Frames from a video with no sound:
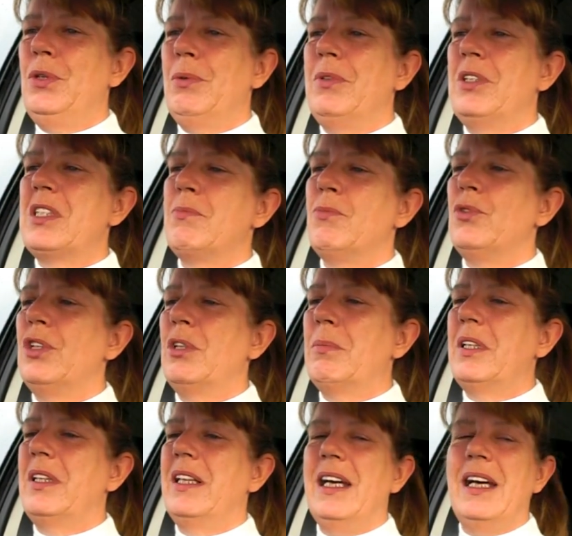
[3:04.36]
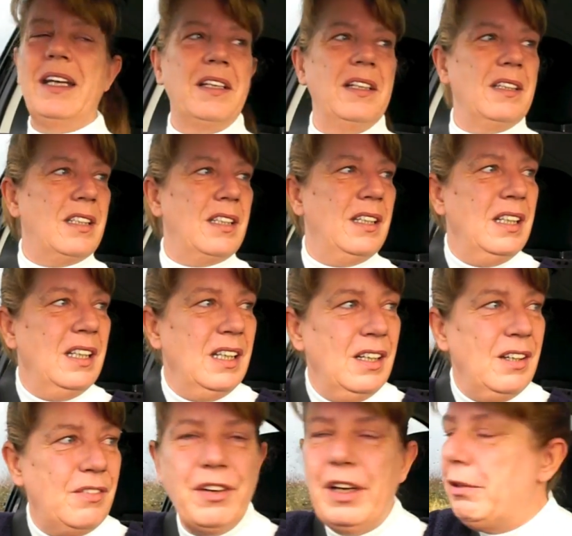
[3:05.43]
them this morning, but they hadn't
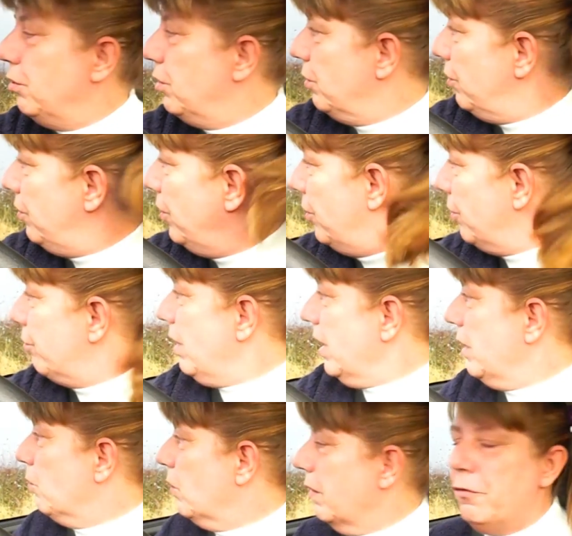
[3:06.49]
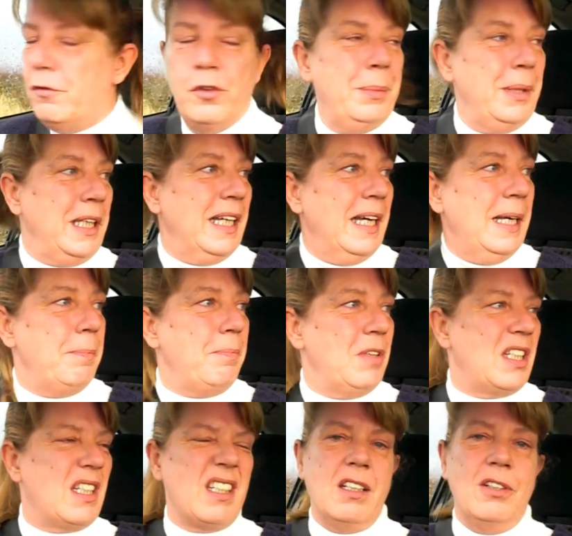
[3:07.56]
found the, the right one for me yet.
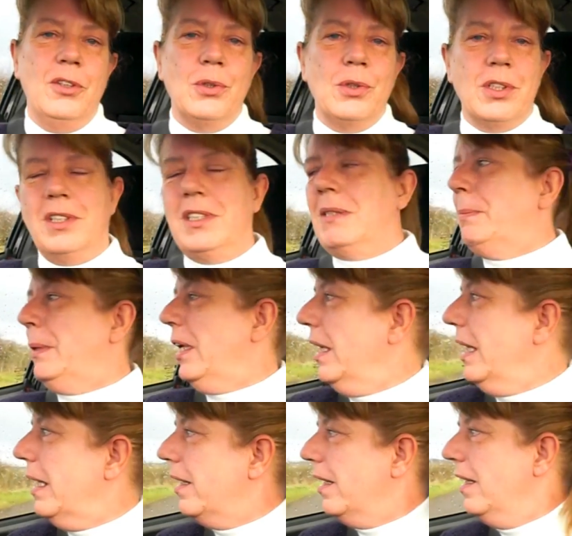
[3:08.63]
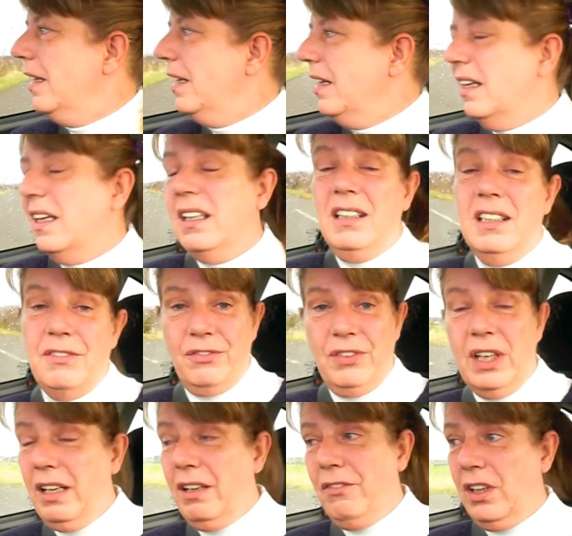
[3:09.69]
This is a local supplier, and he's
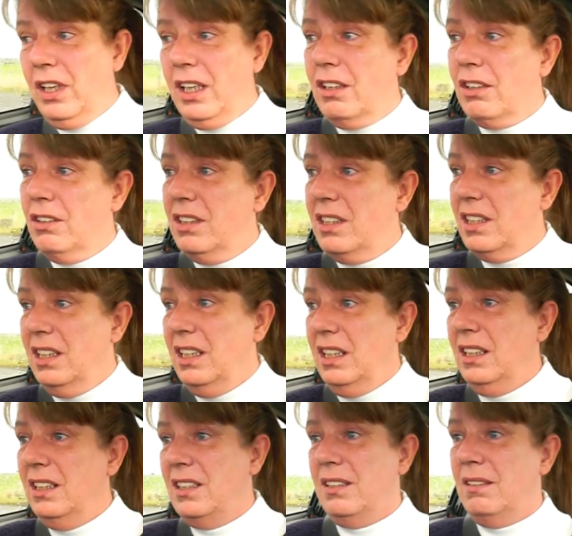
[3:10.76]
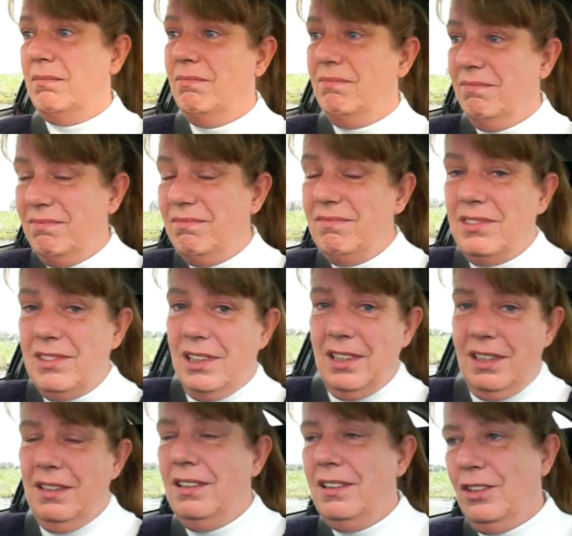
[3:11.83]
very, very good, and he's
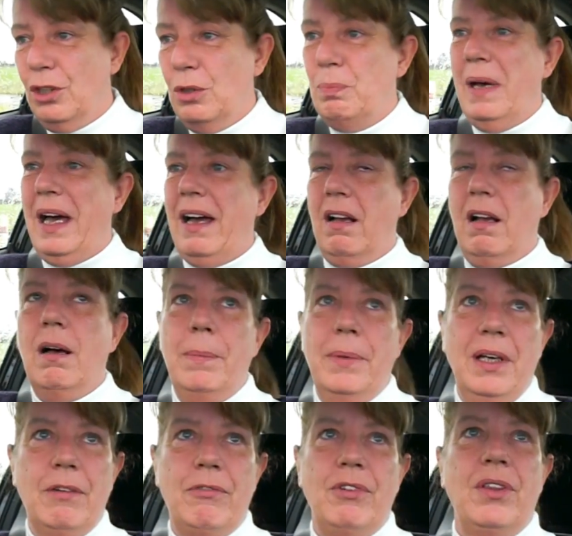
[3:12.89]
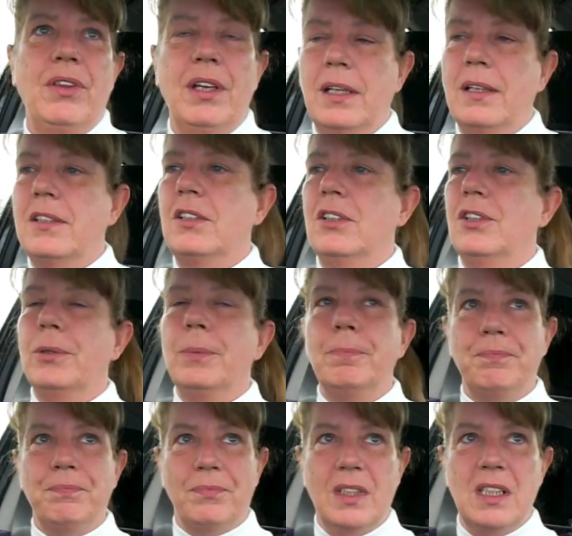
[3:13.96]
good backup and everything, so
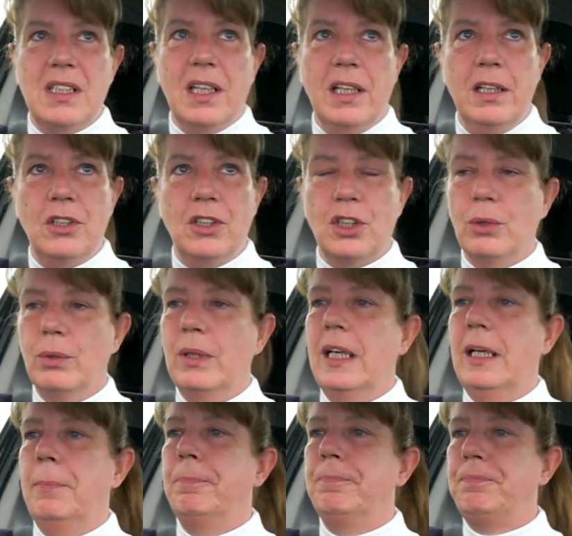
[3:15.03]
decided to go ahead.